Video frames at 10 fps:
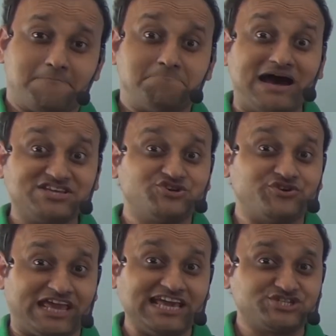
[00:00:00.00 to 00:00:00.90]

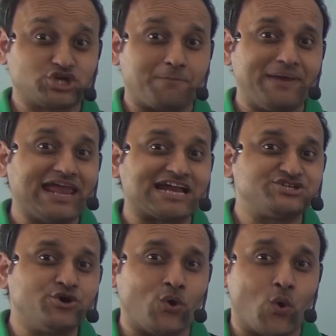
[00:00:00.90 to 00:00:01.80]
Master each topic
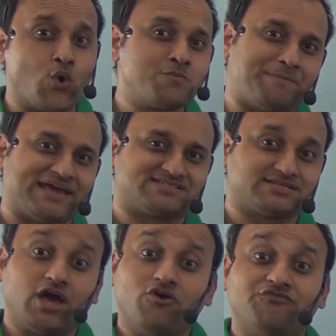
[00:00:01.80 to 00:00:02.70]
at your own pace